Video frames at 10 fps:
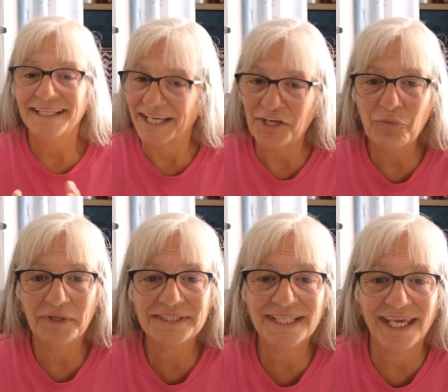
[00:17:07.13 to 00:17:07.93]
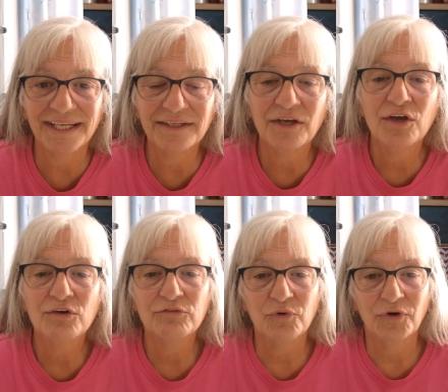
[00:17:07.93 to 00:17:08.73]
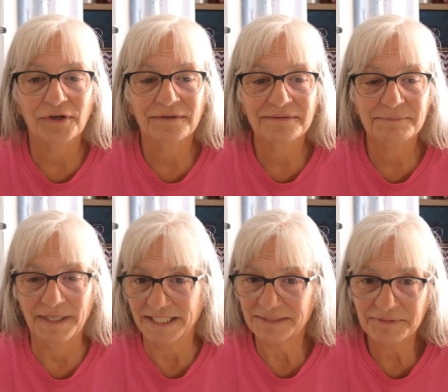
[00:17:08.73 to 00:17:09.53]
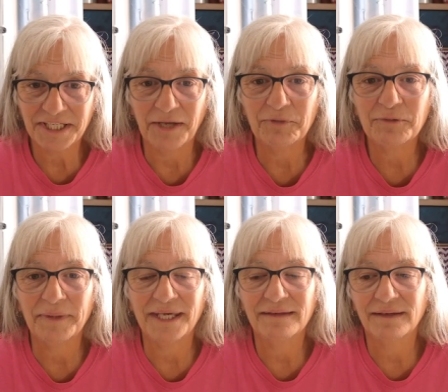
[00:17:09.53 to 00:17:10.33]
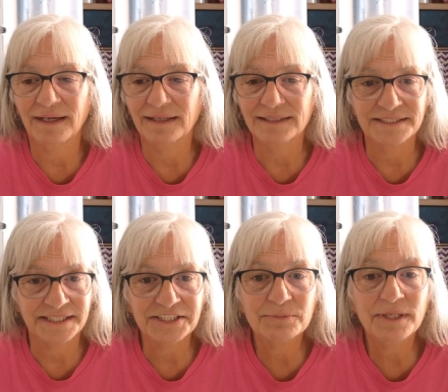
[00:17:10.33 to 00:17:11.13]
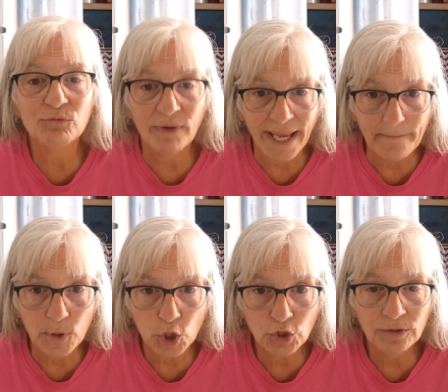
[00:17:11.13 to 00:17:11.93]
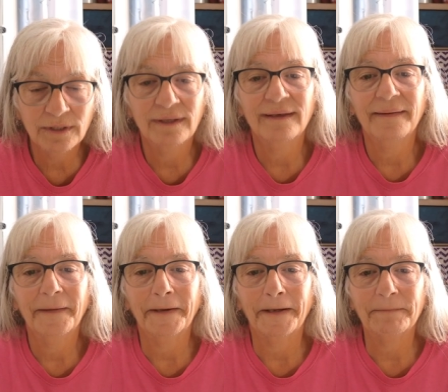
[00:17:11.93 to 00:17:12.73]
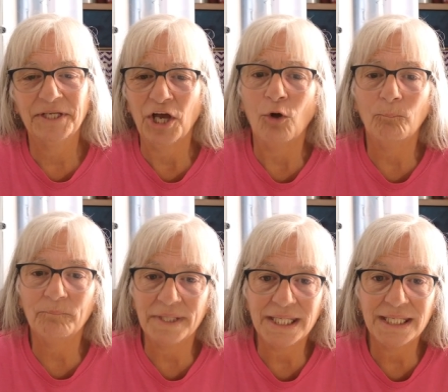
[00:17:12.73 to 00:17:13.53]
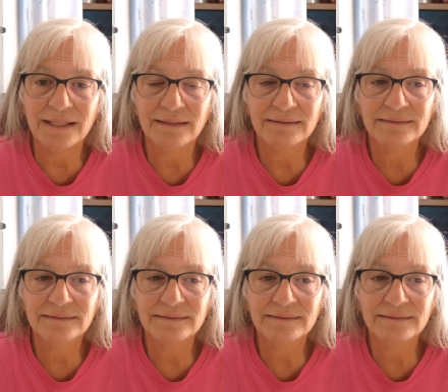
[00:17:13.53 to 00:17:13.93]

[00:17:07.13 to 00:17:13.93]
Thank you once again for spending some time with me and listening to me ramble and help me